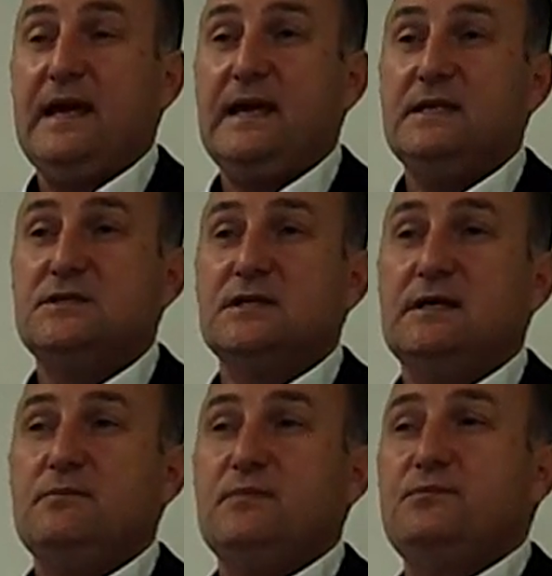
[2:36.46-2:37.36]

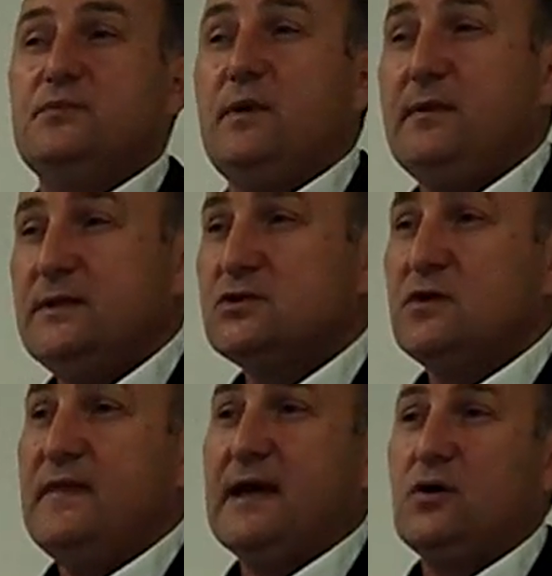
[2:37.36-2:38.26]
and probably
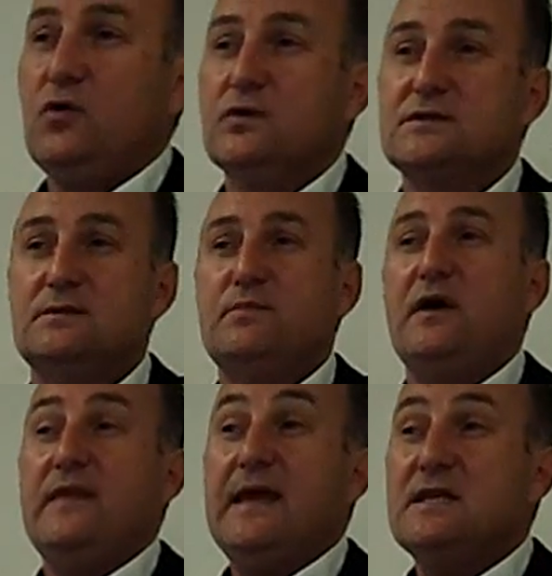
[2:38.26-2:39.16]
during that course and
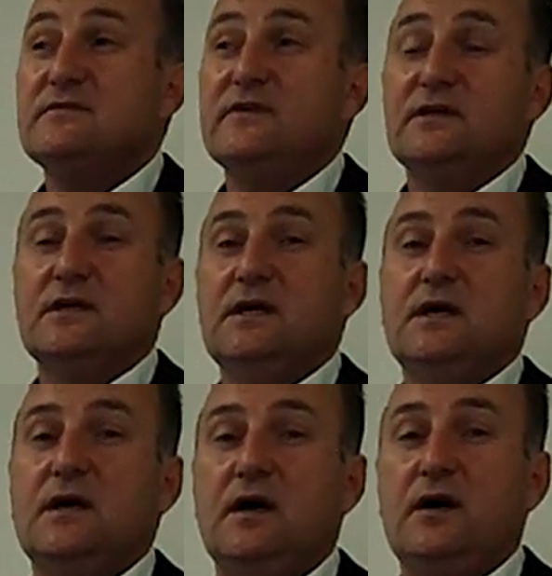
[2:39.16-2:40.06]
by the end of it
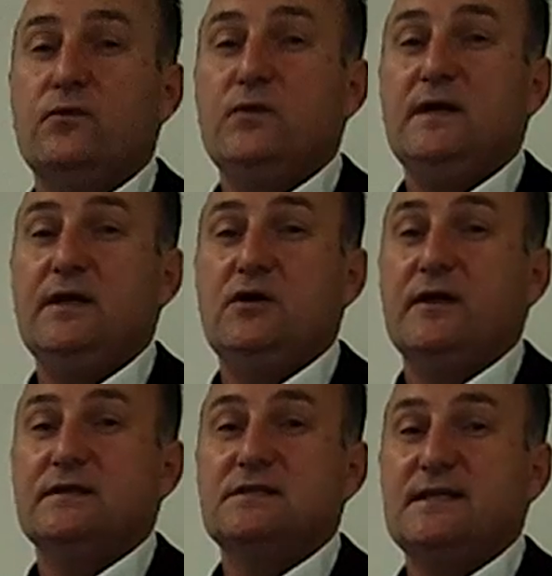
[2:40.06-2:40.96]
I really
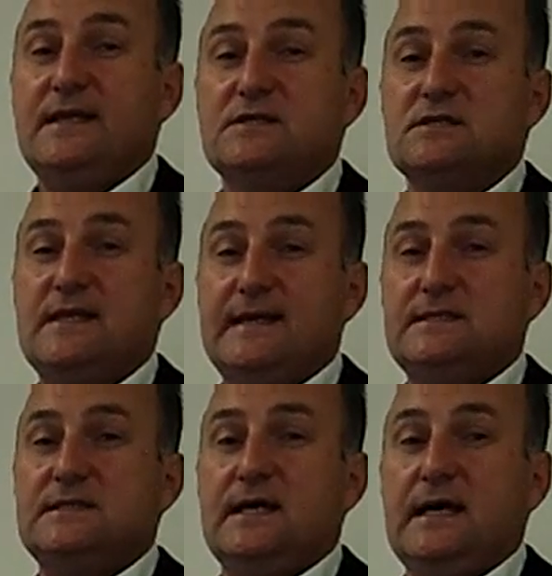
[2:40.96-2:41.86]
got a sense
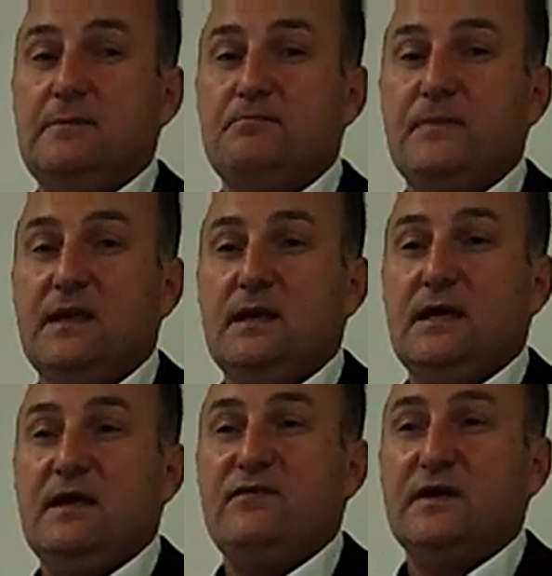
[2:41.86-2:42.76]
that
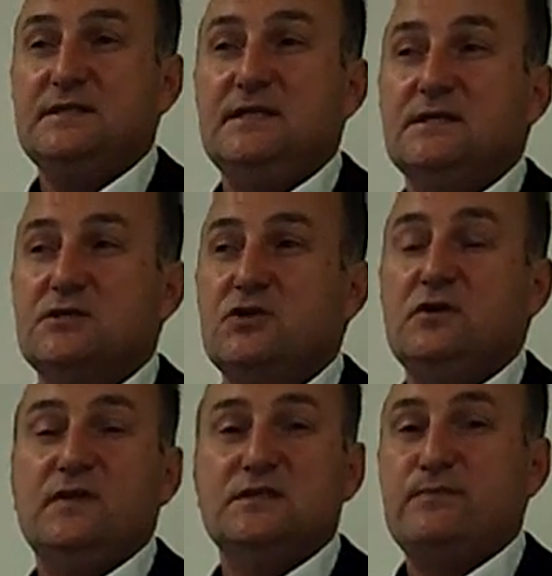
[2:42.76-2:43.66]
if I didn't
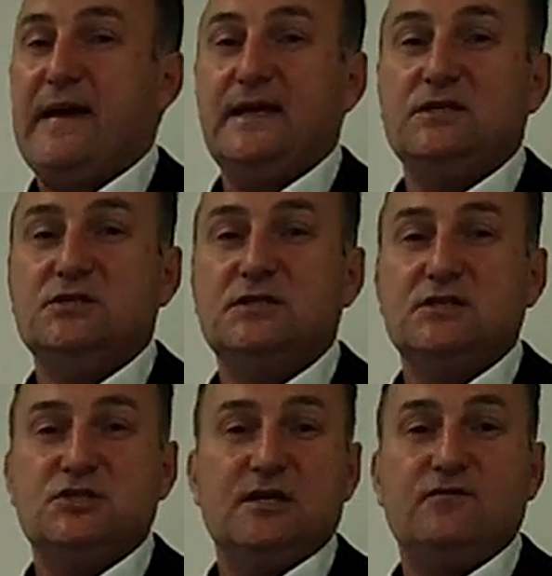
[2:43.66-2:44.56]
turn this baggage into
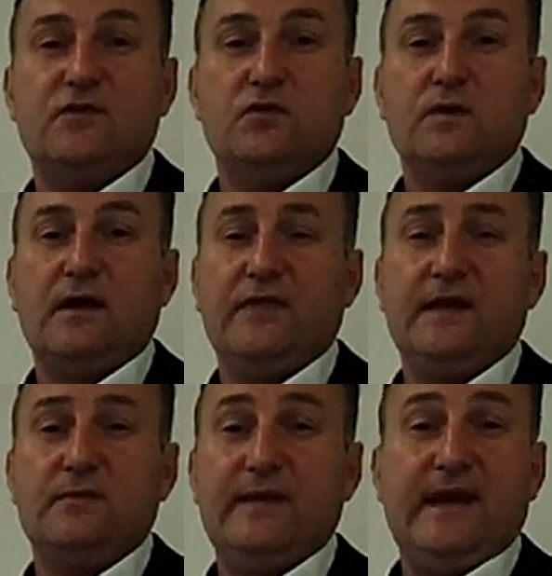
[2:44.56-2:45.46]
jet fuel, I
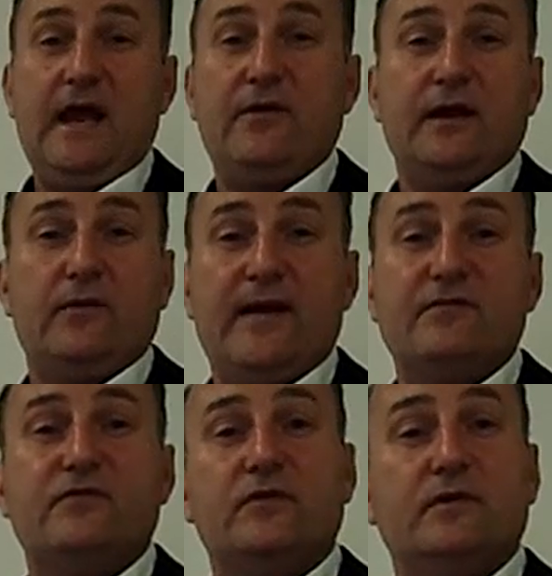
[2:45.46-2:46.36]
think I'd be carrying it
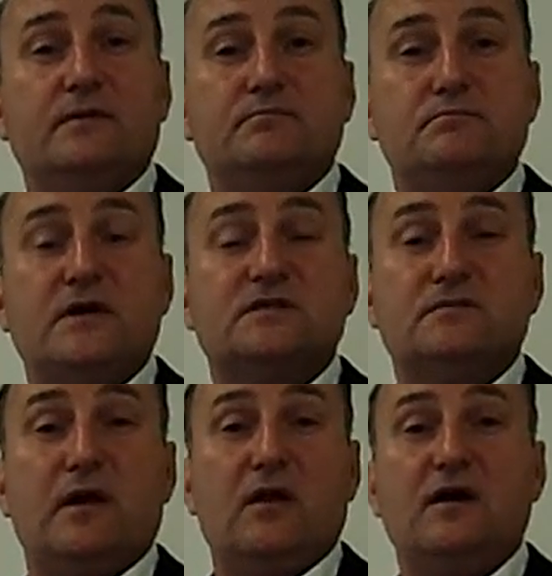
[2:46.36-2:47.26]
around for the most
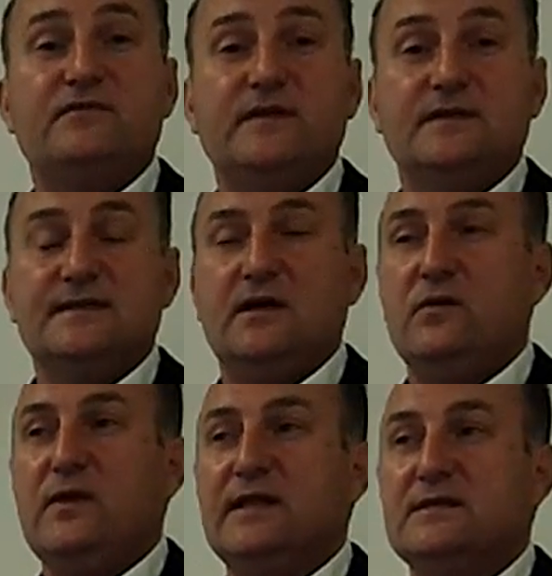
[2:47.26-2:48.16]
of my life, and I
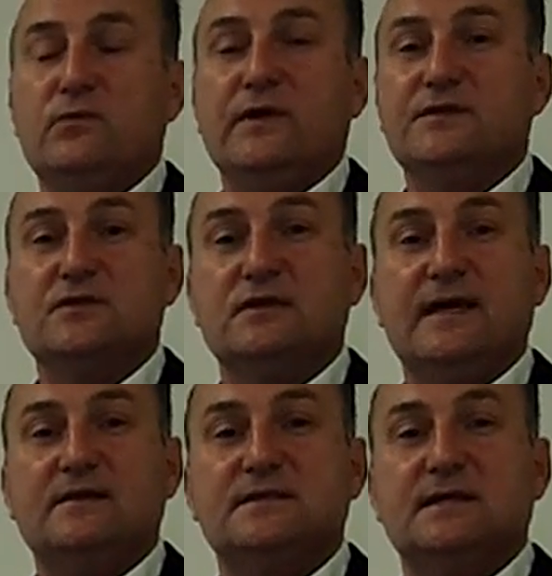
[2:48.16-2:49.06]
really didn't want to do
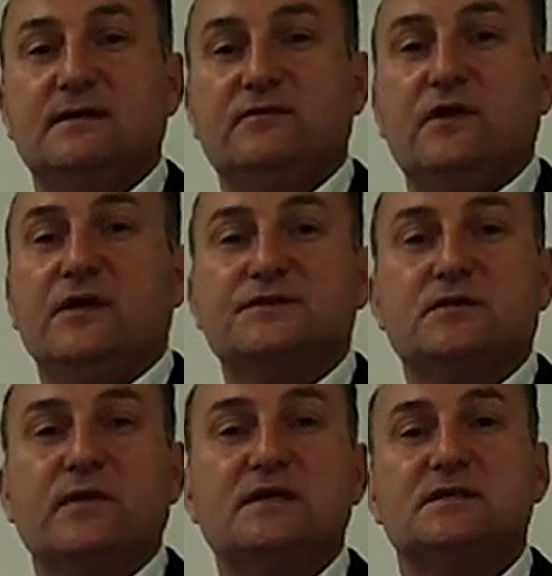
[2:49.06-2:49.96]
that for lots
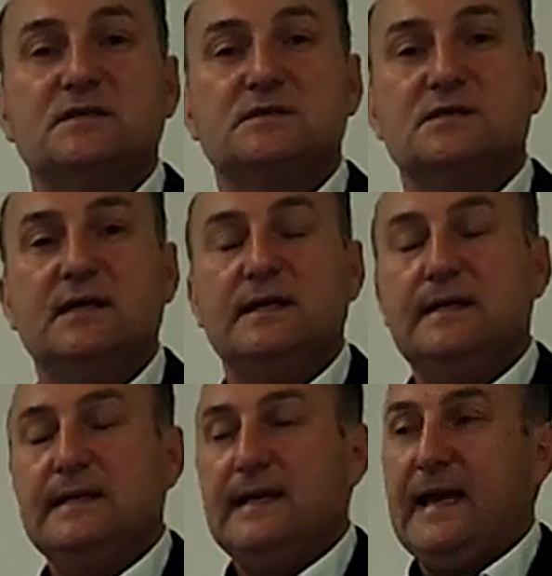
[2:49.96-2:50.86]
of reasons.
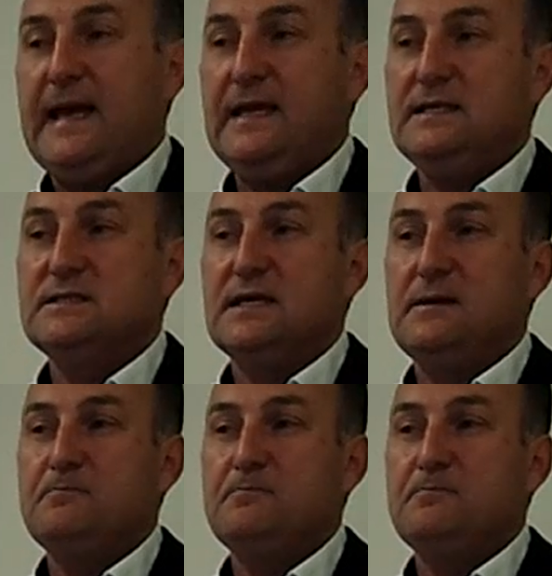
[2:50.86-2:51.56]
And